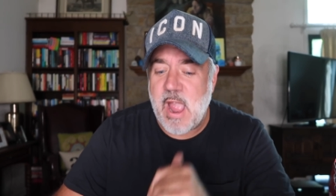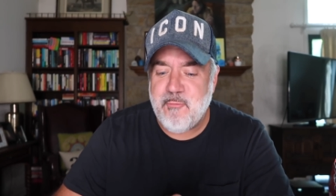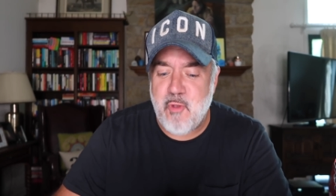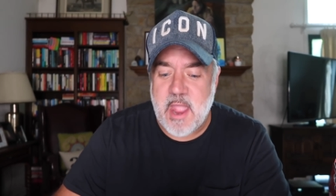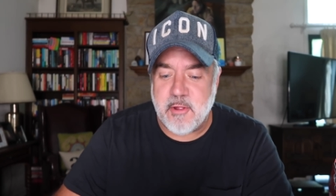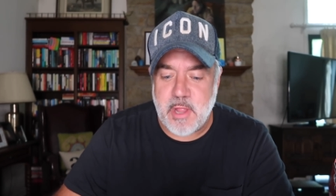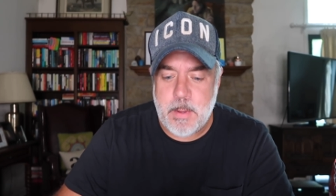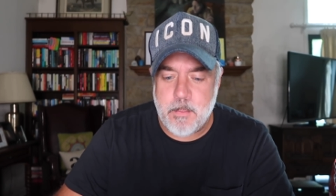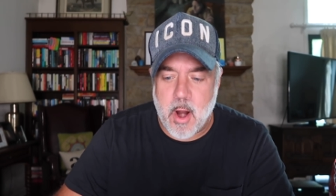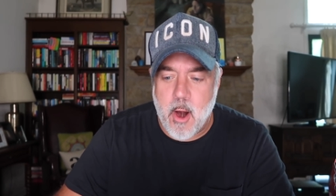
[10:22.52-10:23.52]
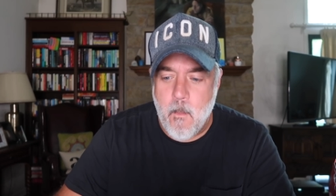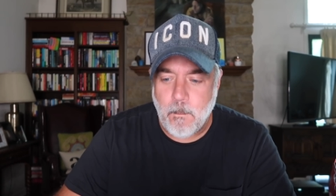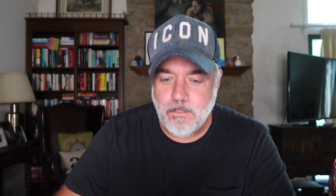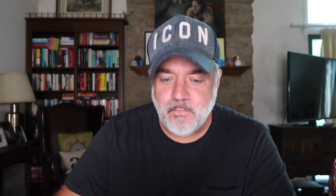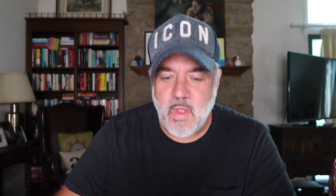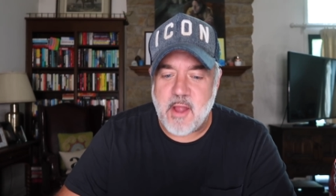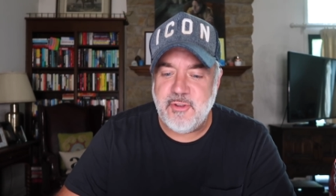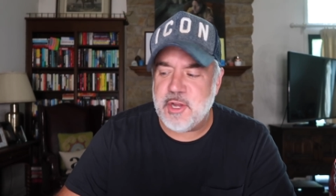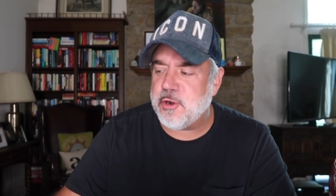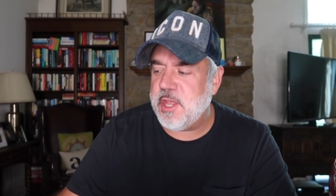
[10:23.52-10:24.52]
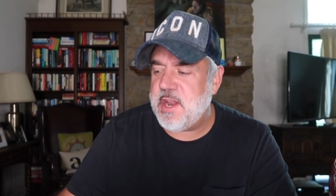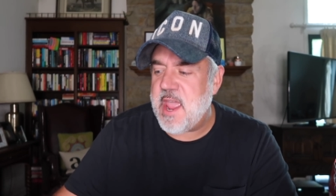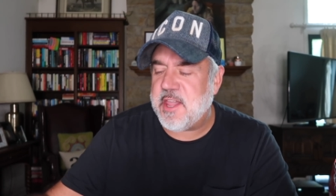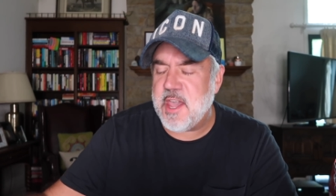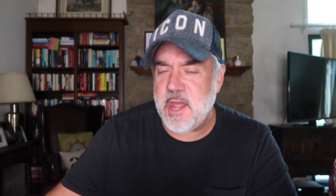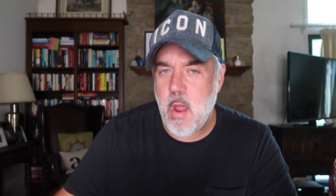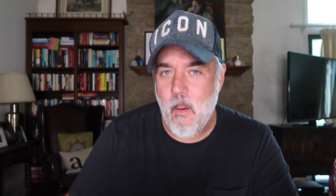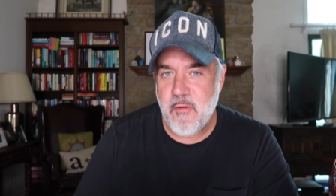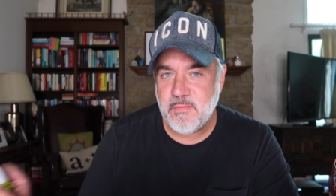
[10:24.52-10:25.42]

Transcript: It's like a lemon bar. Nearly naked.